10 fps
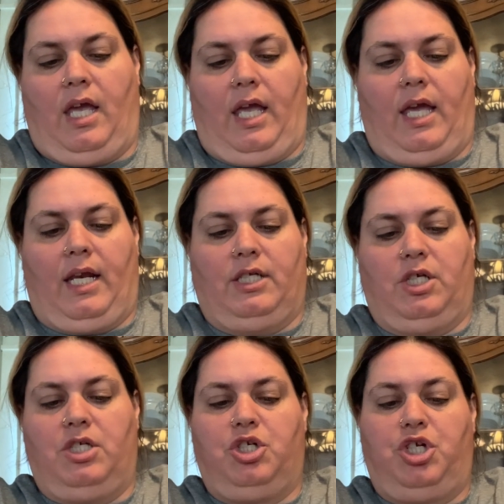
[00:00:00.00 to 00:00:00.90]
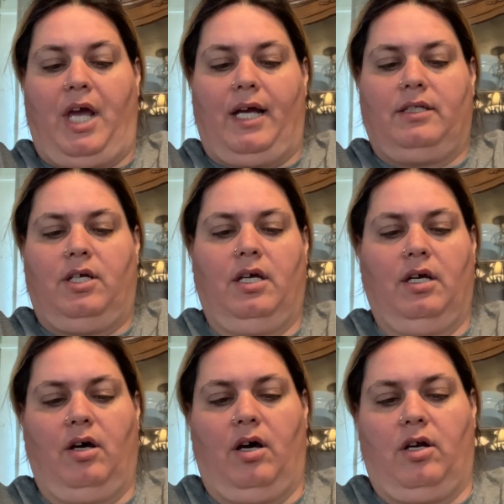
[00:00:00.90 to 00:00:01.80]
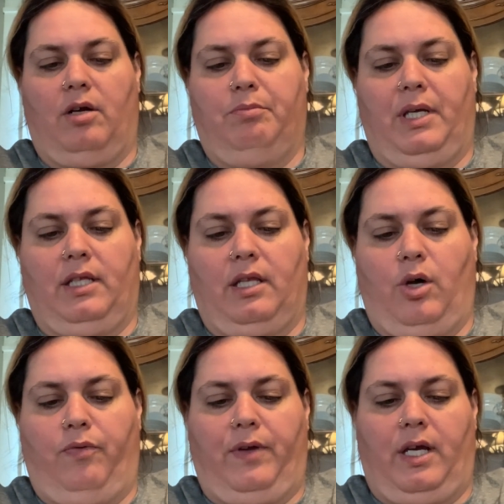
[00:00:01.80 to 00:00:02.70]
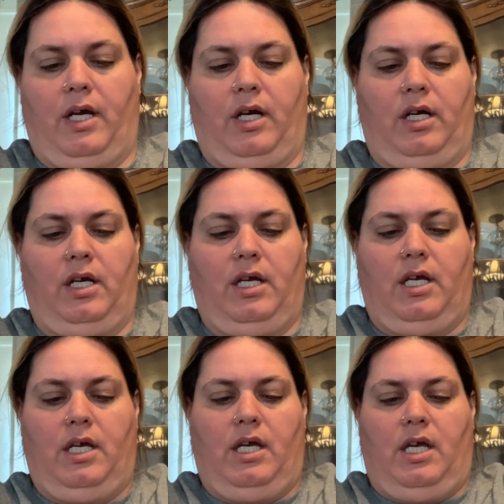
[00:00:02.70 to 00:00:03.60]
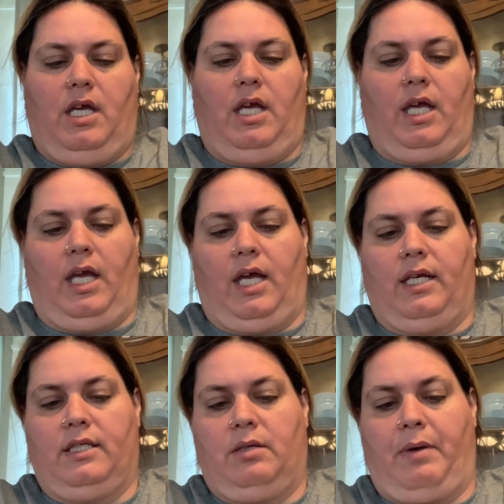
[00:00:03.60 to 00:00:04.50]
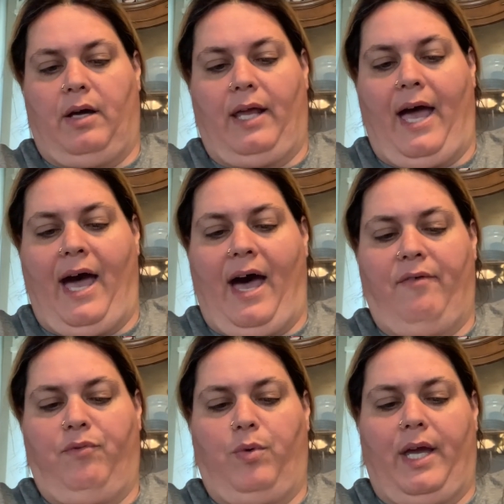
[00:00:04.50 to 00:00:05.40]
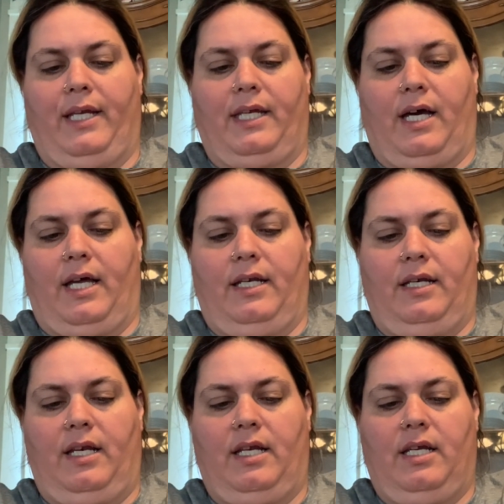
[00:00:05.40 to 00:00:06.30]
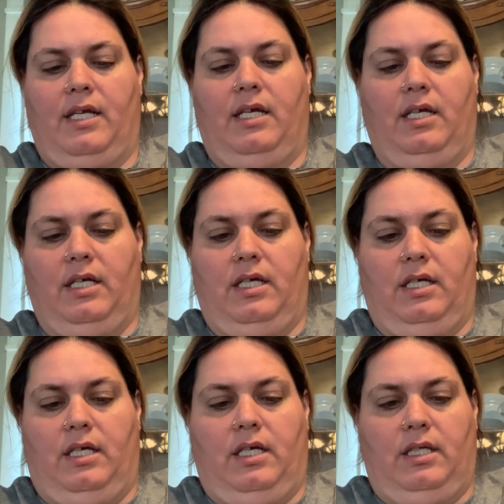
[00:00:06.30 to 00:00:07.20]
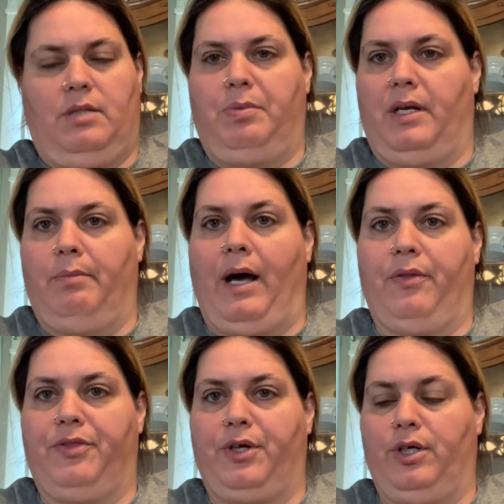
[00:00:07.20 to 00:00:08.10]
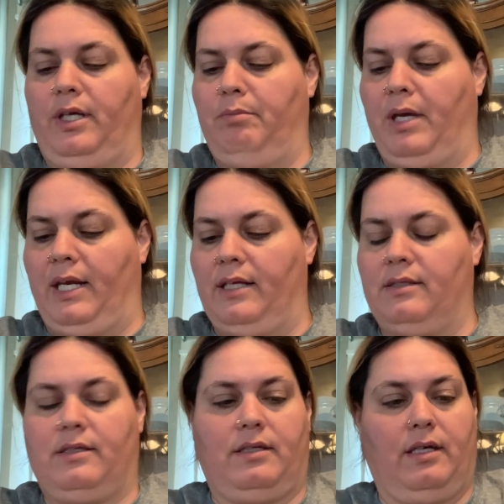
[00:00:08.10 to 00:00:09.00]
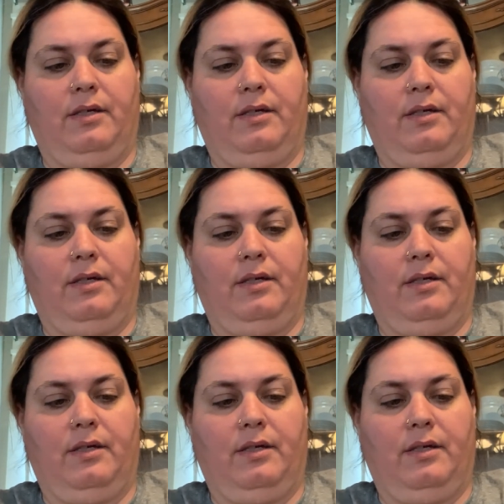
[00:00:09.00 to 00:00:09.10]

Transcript: And I just checked on our meatloaf here, and it's about halfway done. It's been about 30 minutes.